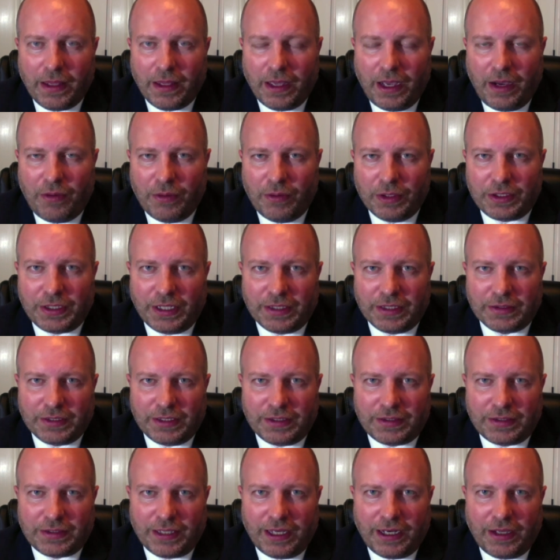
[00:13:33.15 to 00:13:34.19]
which, as I
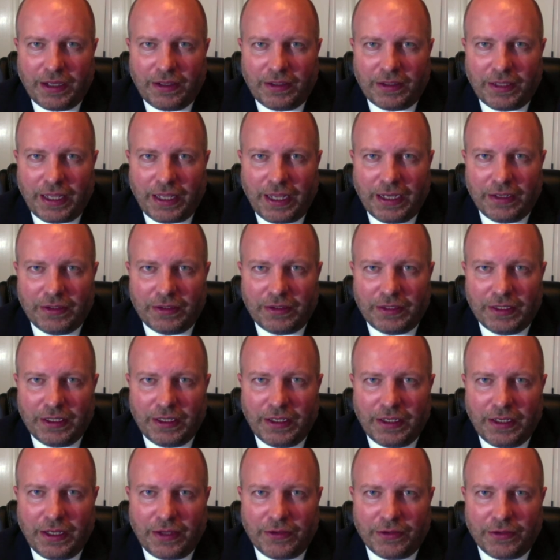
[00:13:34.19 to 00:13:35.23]
said, I'll handle in
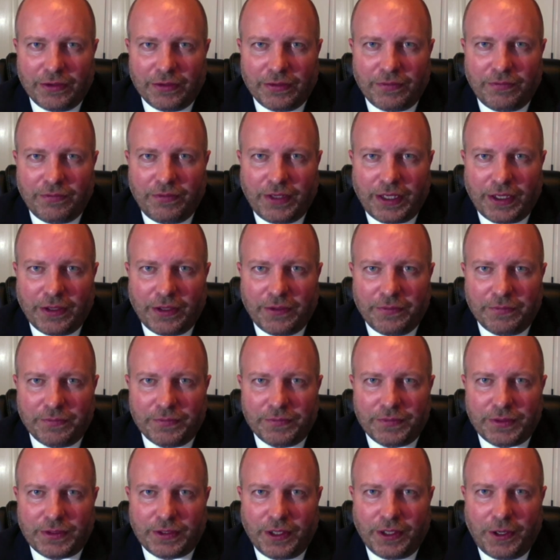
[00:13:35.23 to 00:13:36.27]
another video.
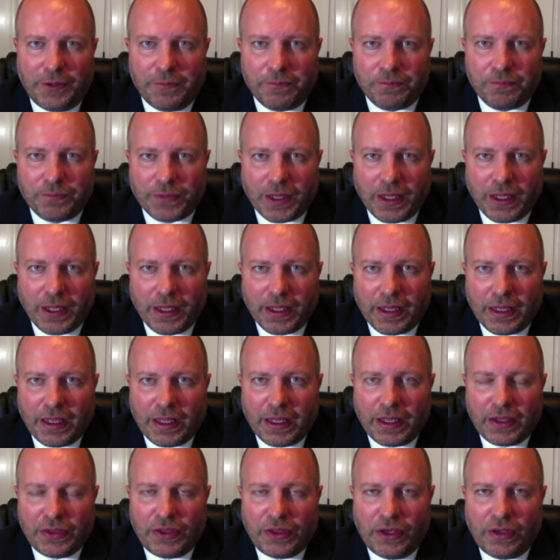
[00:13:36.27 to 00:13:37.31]
So
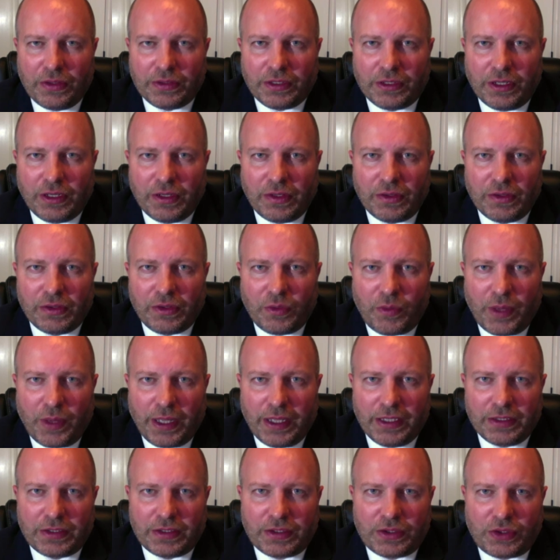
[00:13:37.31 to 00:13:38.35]
those are the
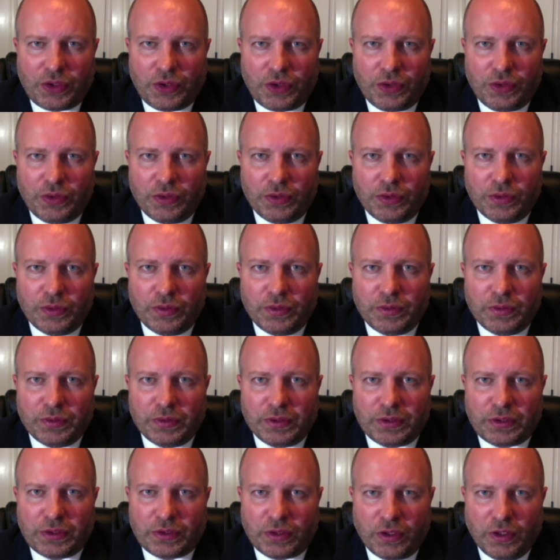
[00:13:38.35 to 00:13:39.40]
ways to
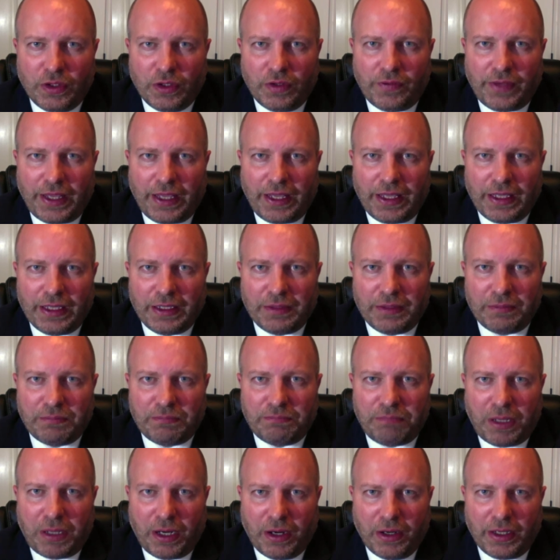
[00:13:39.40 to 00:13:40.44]
serve a
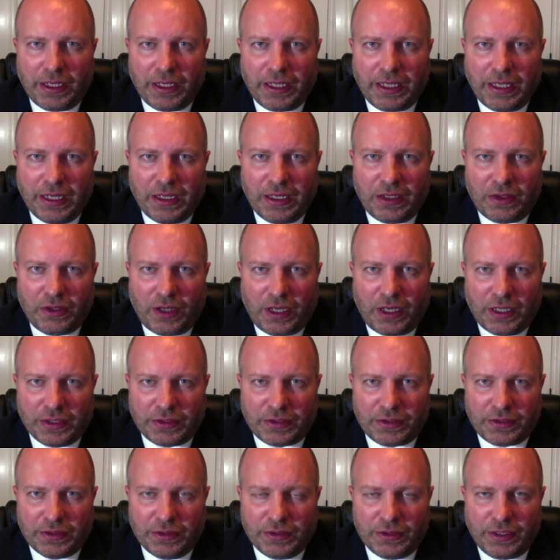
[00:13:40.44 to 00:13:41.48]
party in a
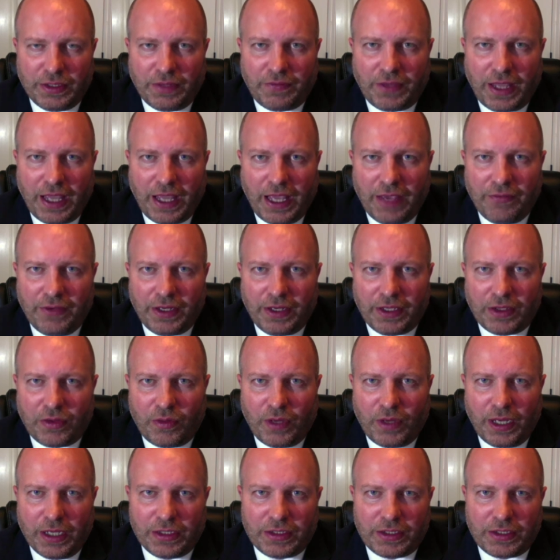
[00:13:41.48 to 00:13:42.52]
lawsuit. If you have any
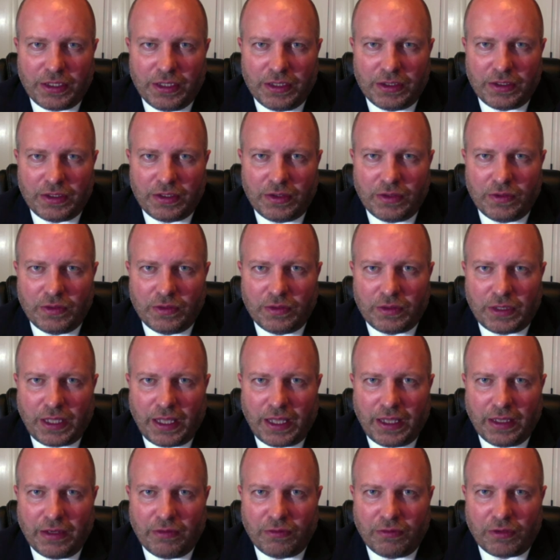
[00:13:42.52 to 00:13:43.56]
questions, you
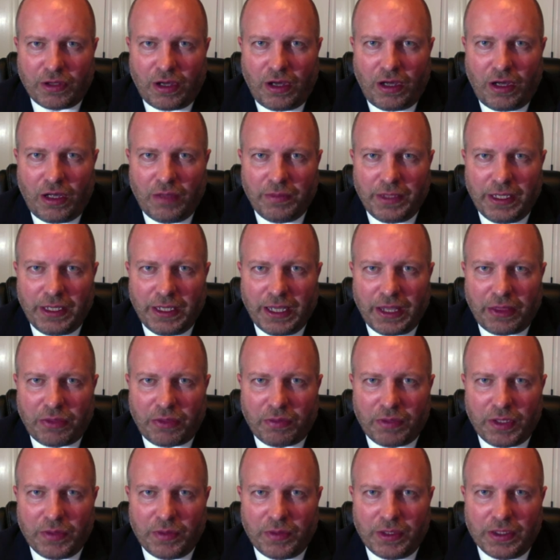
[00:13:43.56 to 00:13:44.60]
can call me at
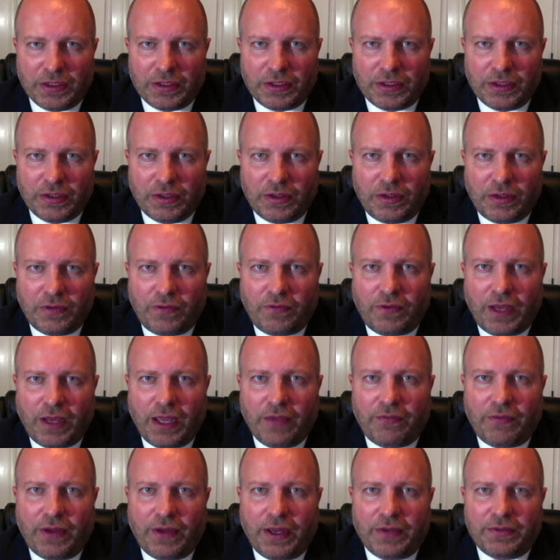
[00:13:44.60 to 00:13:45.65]

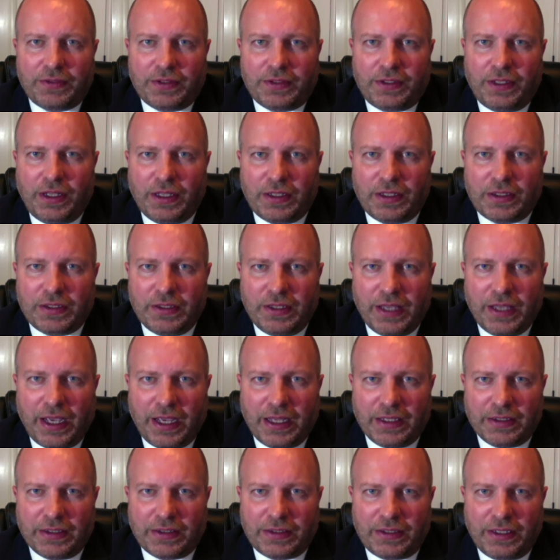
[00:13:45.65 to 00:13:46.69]

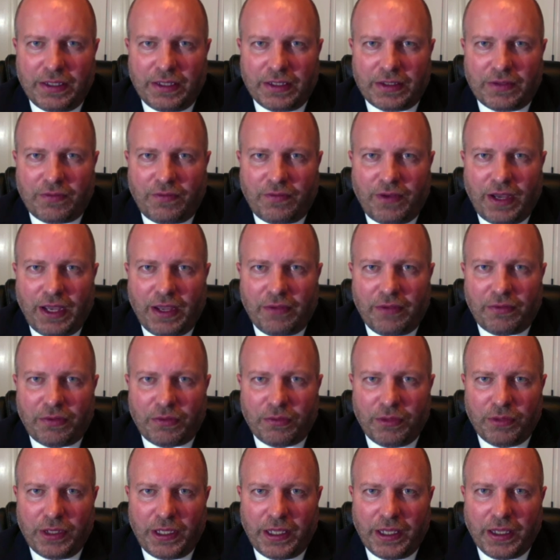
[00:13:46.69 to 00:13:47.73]

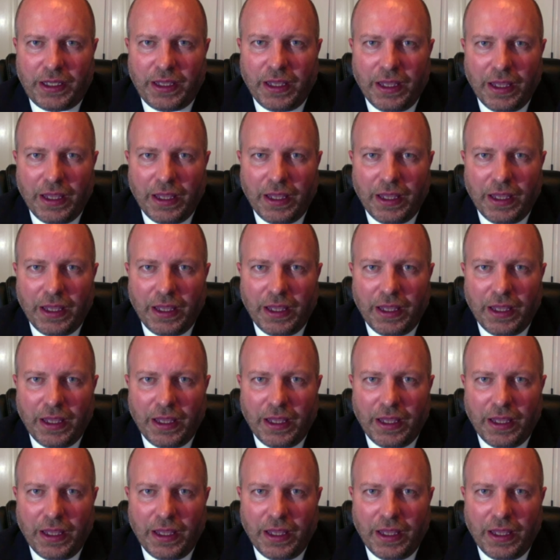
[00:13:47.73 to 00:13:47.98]
310-556-9653.